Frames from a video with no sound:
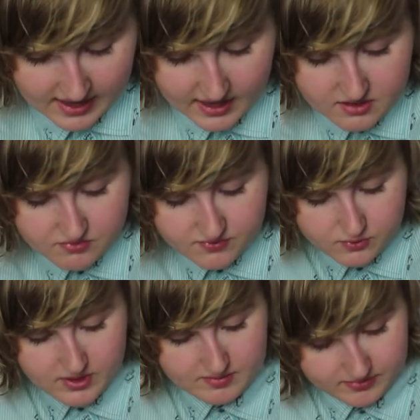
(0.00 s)
as for
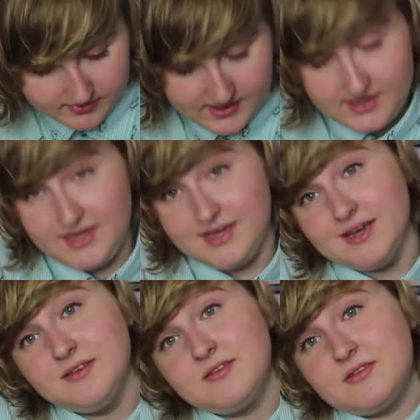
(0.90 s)
what breed he
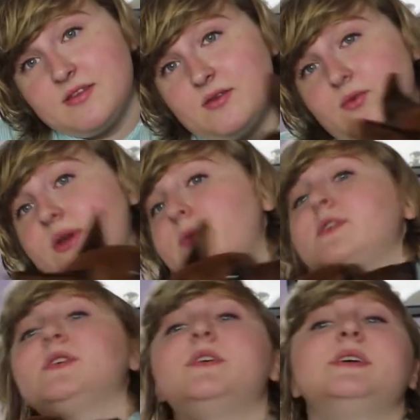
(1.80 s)
is, we were
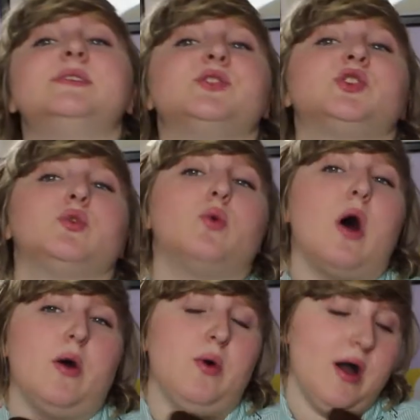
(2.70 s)
told he's a
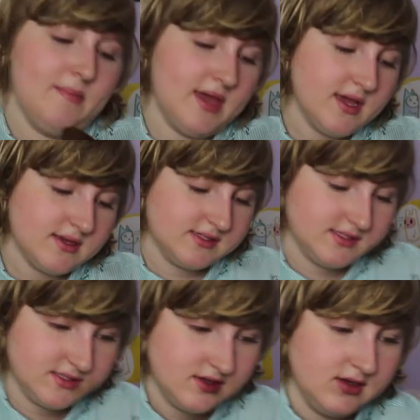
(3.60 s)
Chihuahua
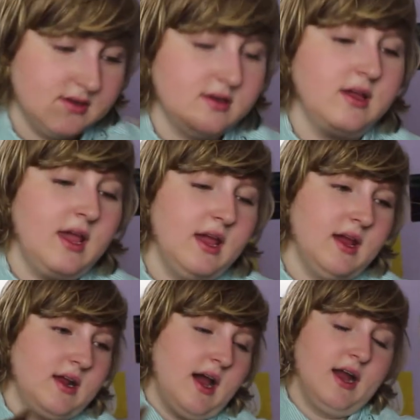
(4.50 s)
mix,
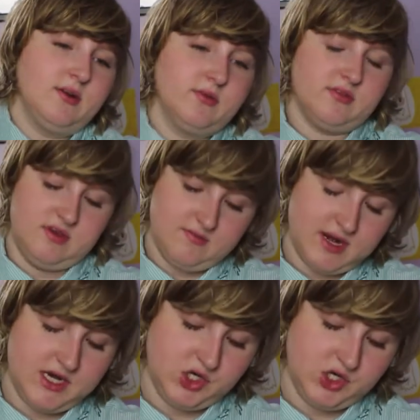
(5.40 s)
and I don't see many